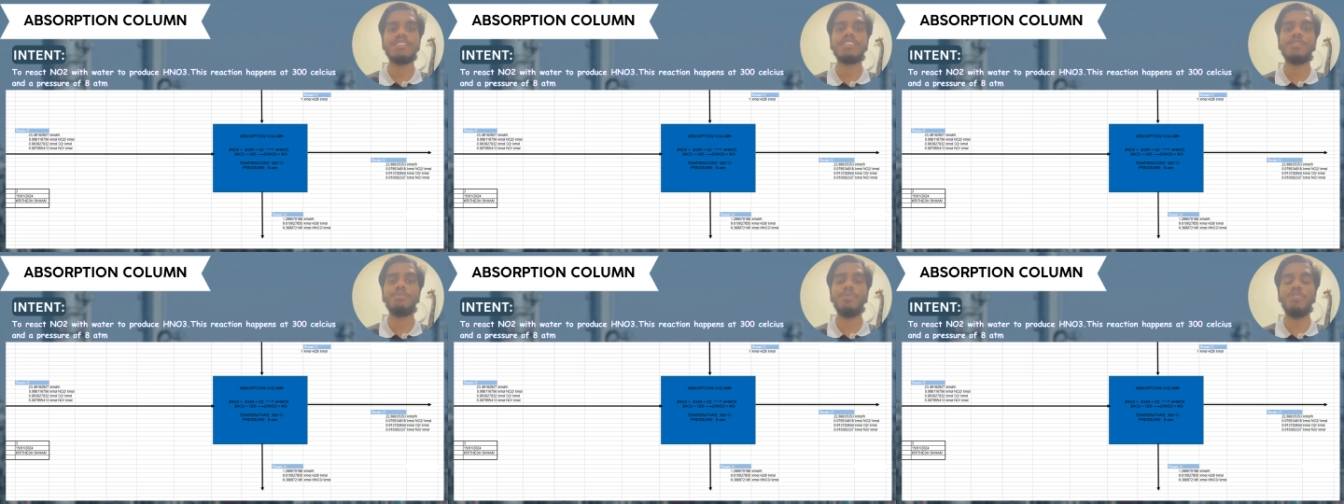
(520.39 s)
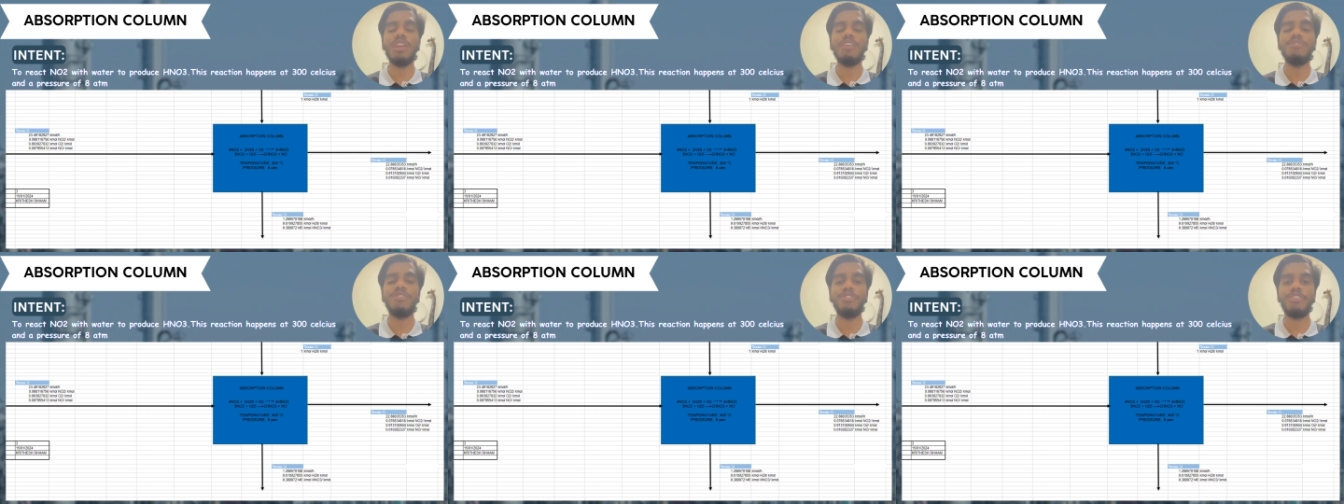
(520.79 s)
The
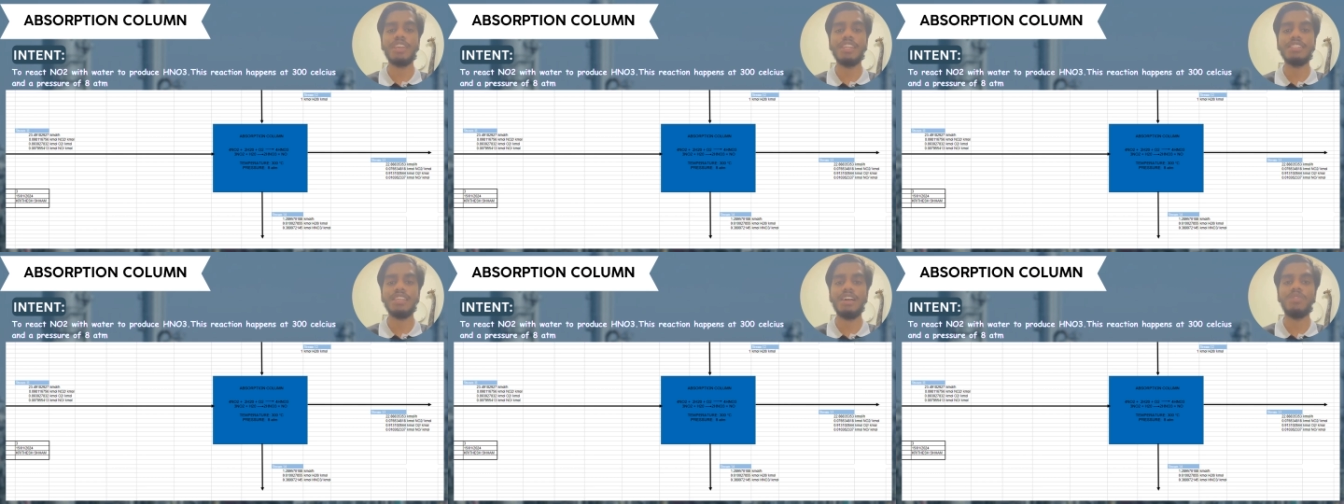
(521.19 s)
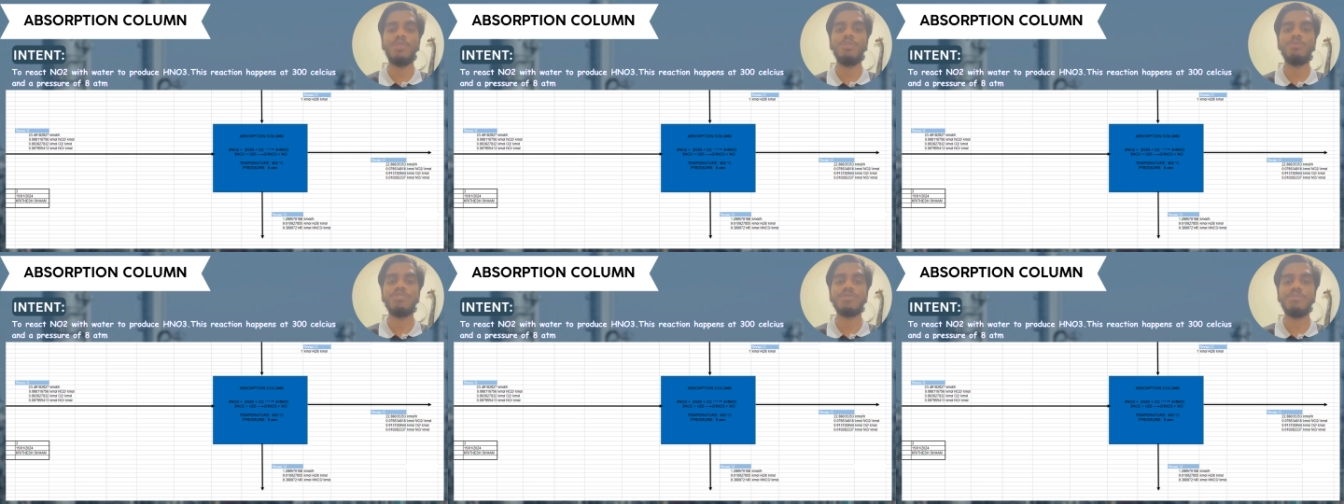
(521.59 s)
molar flow rates are
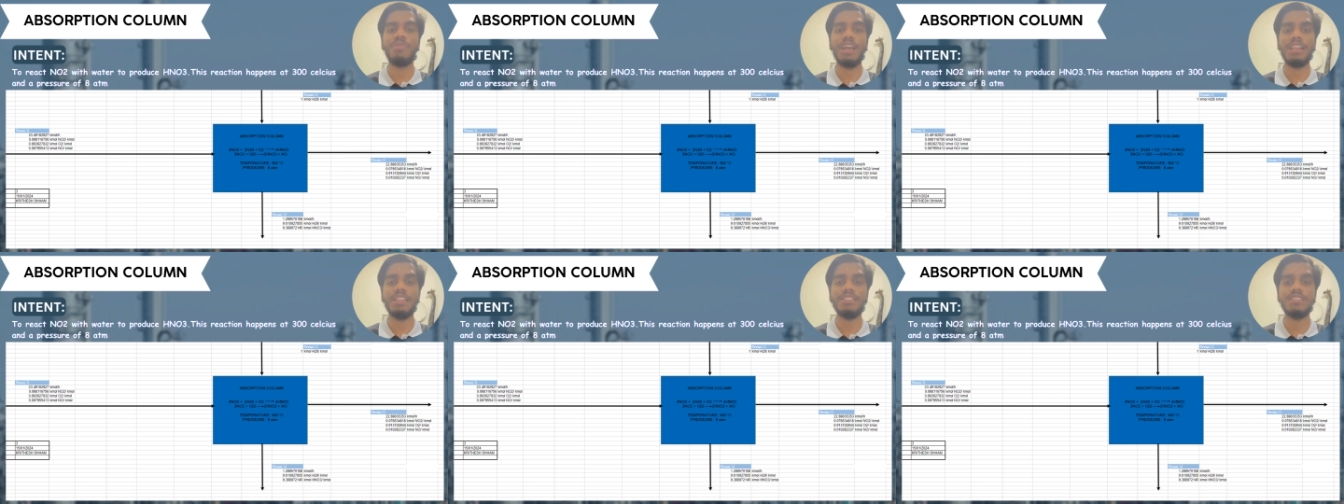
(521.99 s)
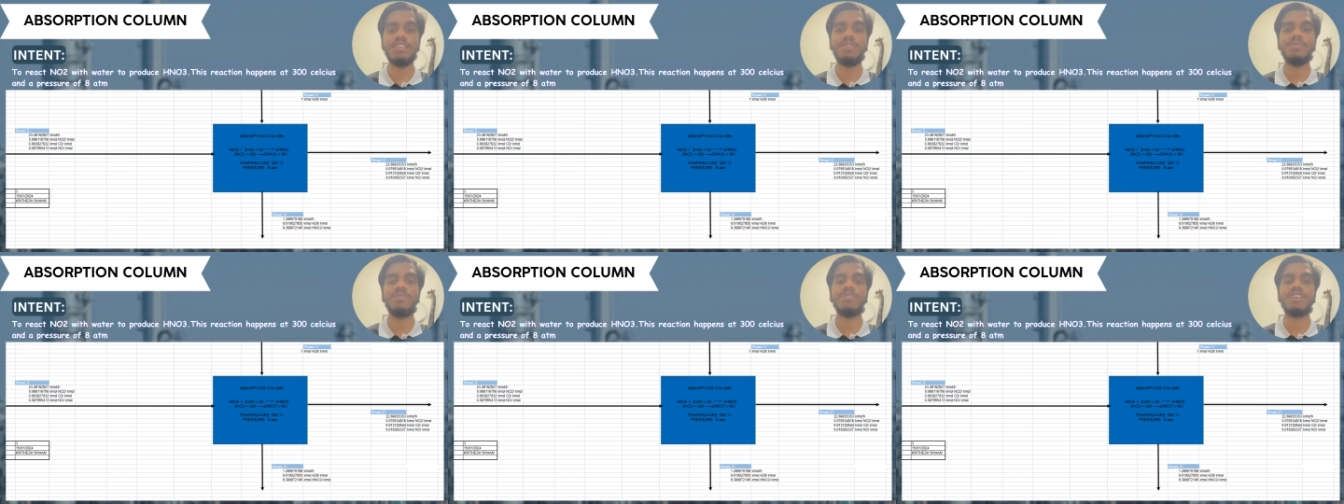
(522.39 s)
almost balanced
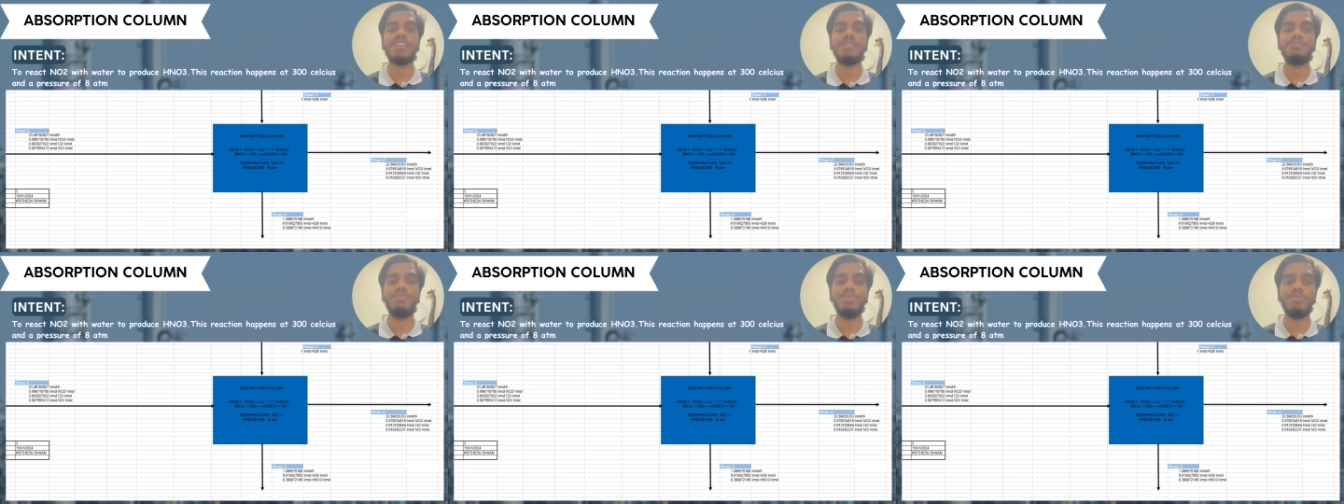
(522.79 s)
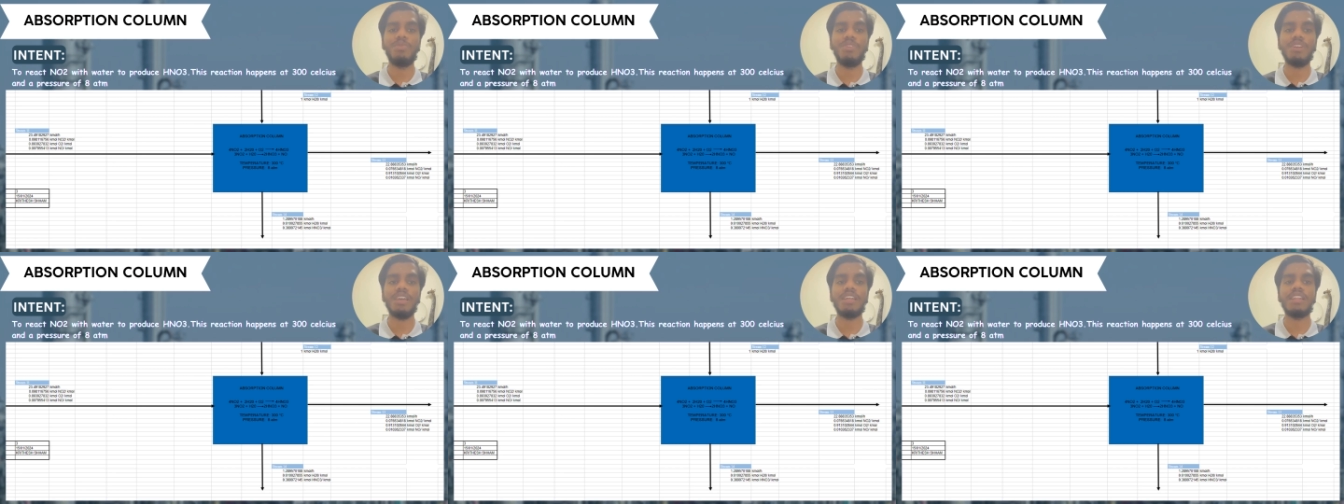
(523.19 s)
for the input
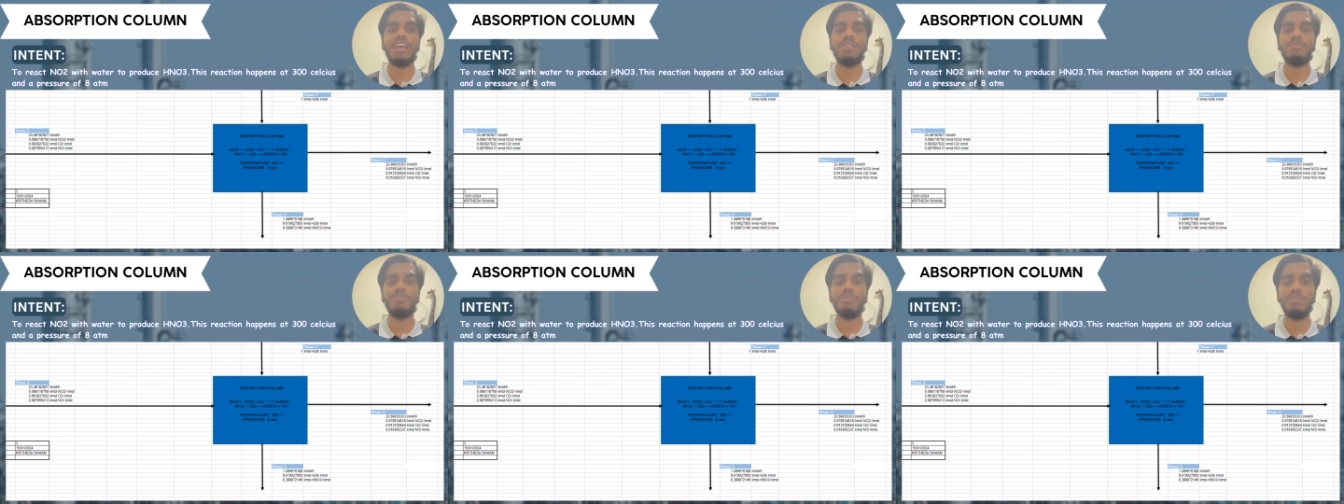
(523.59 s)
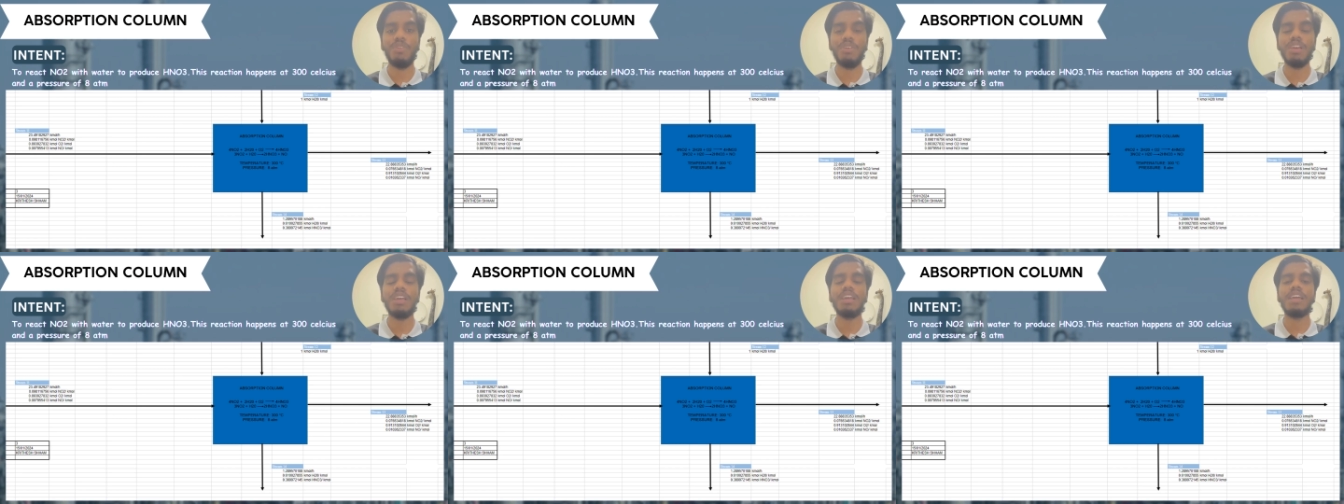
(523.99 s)
block and output block,